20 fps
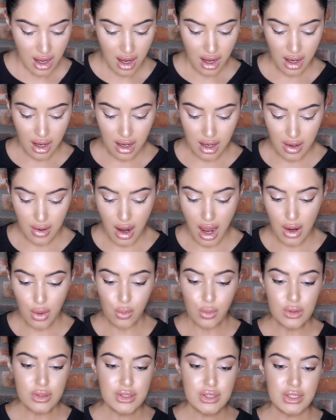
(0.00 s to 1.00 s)
I
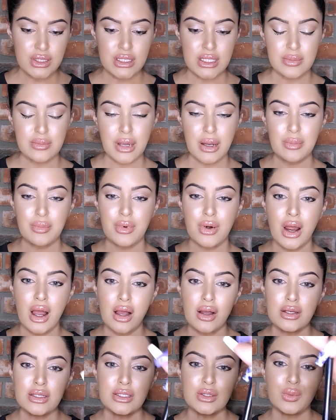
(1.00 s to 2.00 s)
also did my
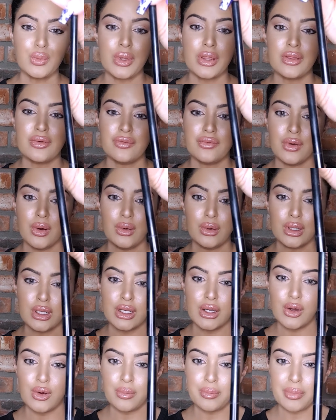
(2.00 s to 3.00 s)
brows with the Folklore